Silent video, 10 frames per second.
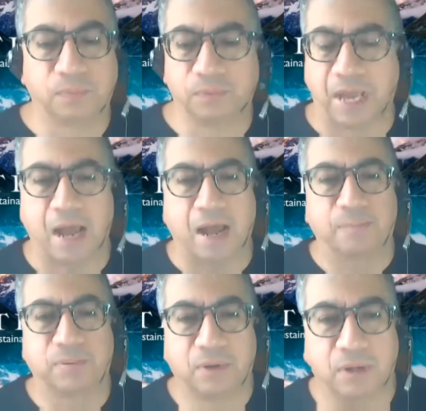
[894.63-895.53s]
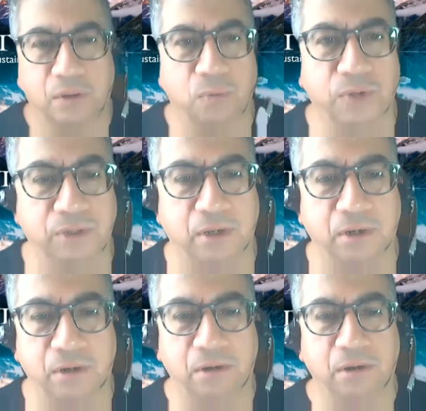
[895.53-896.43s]
Gap with
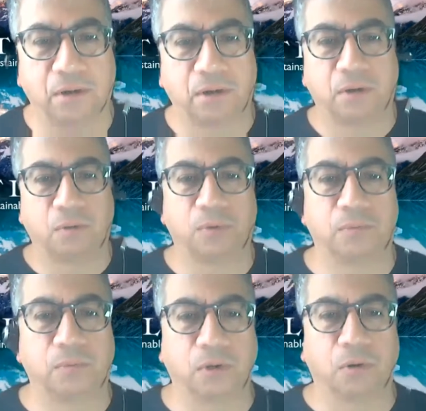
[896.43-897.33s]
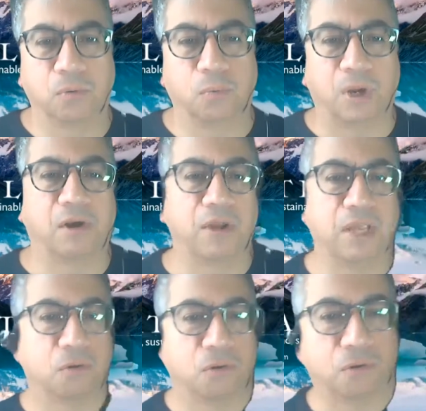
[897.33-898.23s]
their
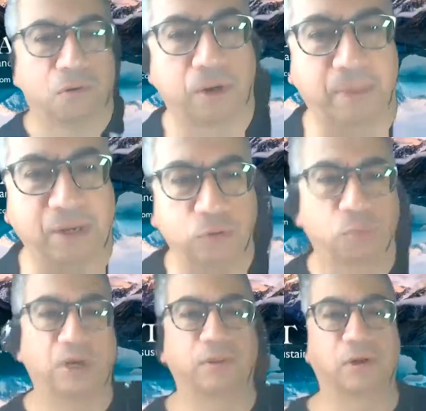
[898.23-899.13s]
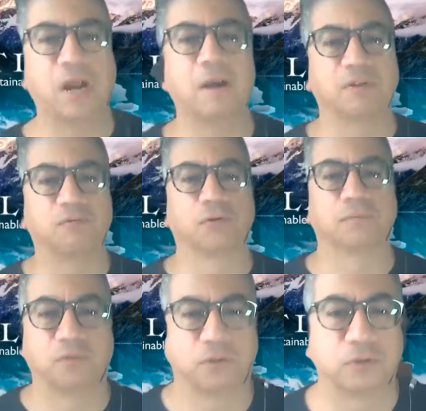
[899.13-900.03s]
wearing or about to wear their garment
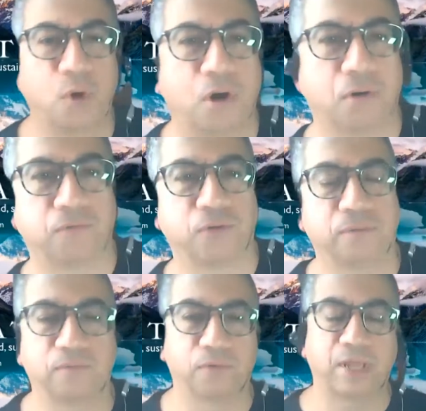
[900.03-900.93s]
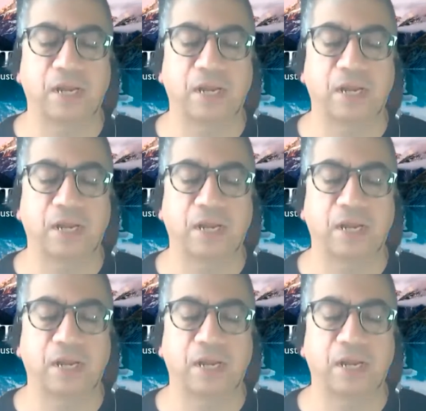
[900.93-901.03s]
for tomorrow or for that